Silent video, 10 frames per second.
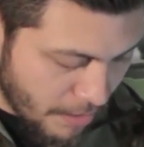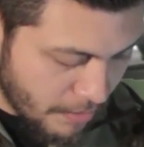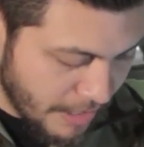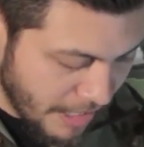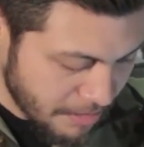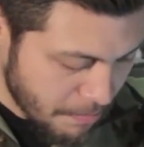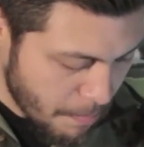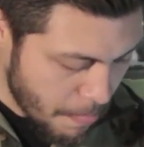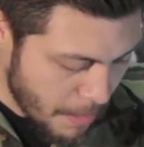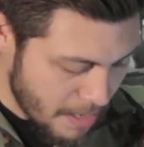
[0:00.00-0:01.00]
The
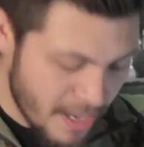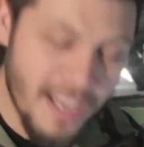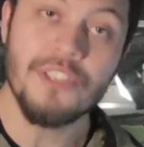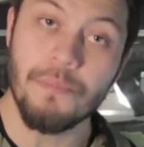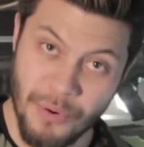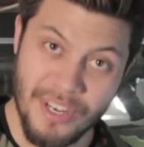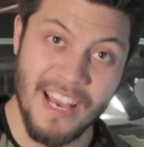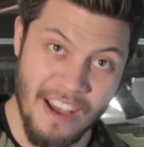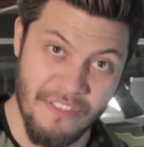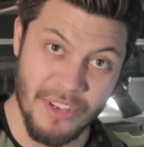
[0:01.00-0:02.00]
gun is pretty
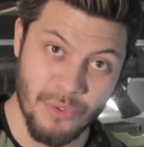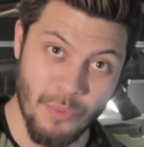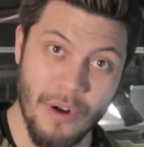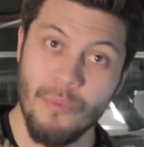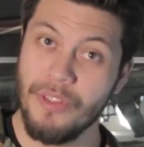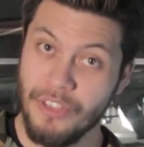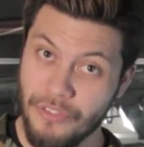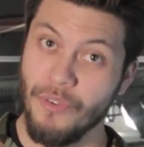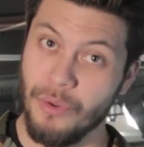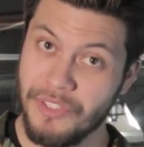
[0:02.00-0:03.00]
heavy as well with its
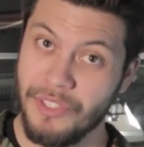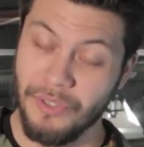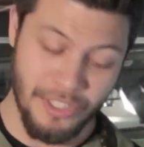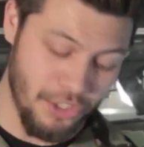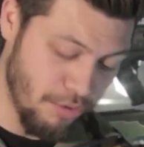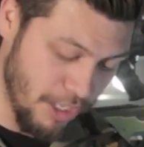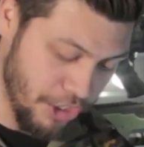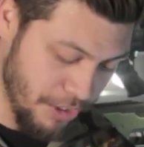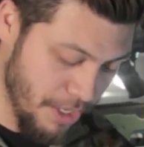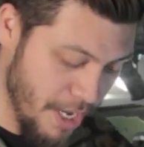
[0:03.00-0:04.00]
full steel construction.